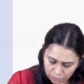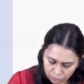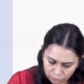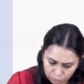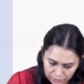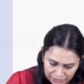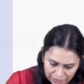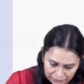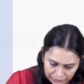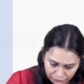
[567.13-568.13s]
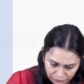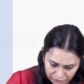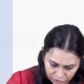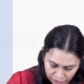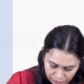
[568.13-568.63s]
So tourniquet
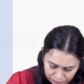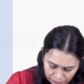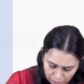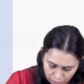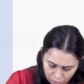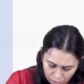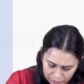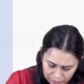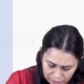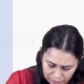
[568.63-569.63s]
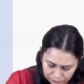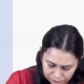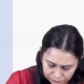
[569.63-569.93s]
deflation causes